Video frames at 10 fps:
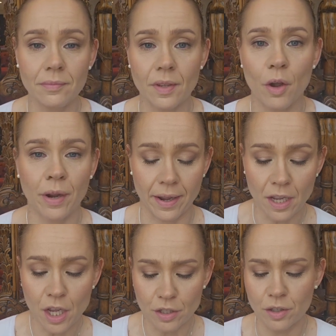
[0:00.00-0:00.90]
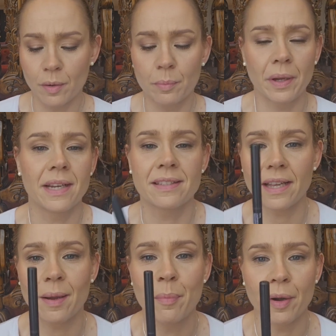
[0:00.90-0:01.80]
Okay, so, but it's
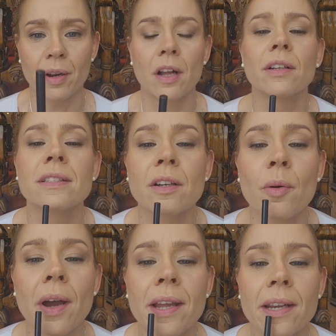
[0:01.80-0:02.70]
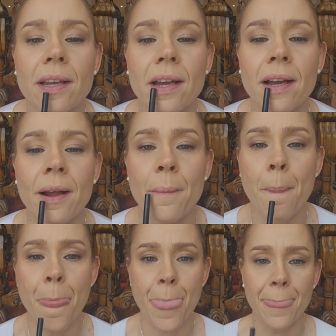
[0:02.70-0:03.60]
like a berry color. It's quite
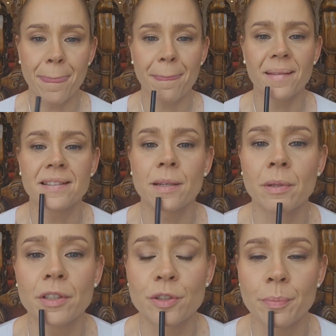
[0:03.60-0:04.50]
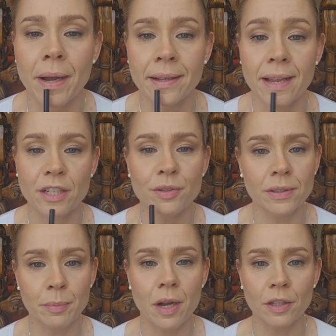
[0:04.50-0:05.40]
similar to my natural
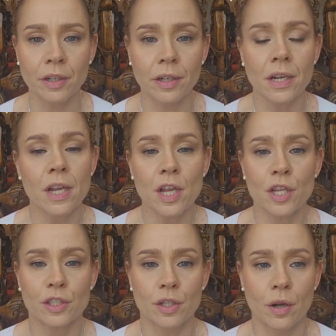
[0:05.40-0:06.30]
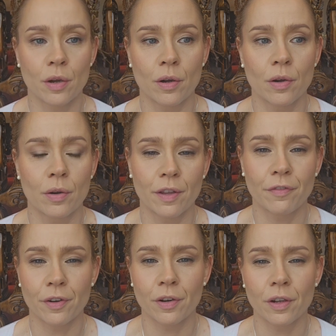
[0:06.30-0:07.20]
lip color. So if
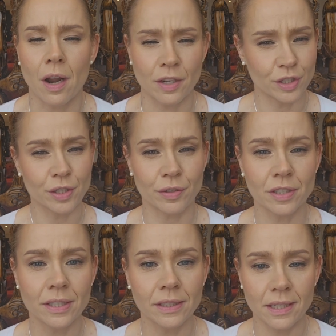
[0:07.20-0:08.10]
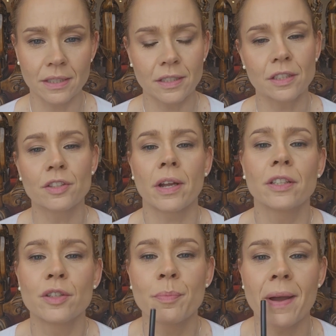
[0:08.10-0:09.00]
you're uncertain, then try
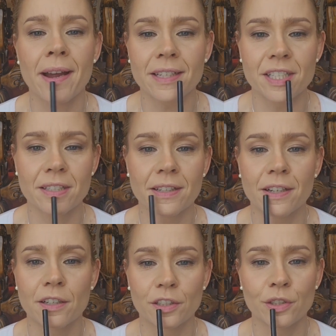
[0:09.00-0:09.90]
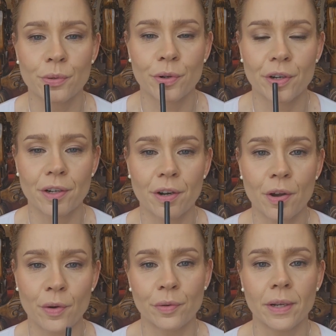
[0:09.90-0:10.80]
to match your
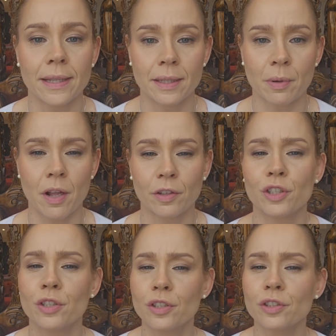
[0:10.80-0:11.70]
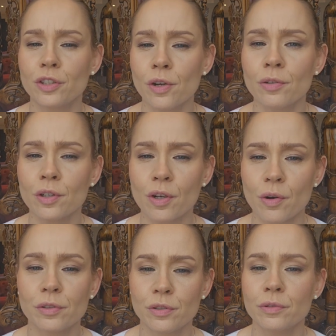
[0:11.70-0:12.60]
own lip color. Don't
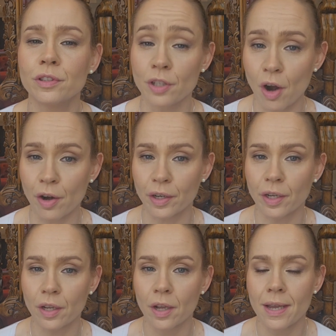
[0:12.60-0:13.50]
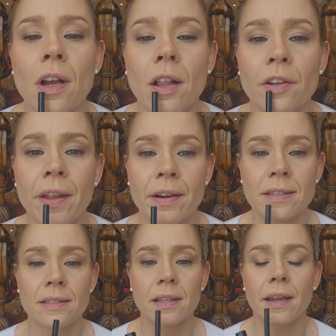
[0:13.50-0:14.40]
go too dark. Go for the color that
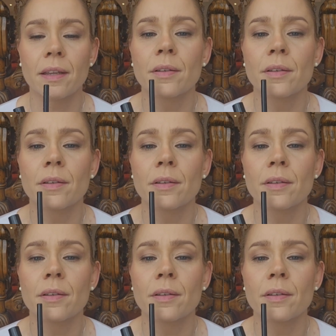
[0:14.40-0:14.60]
is like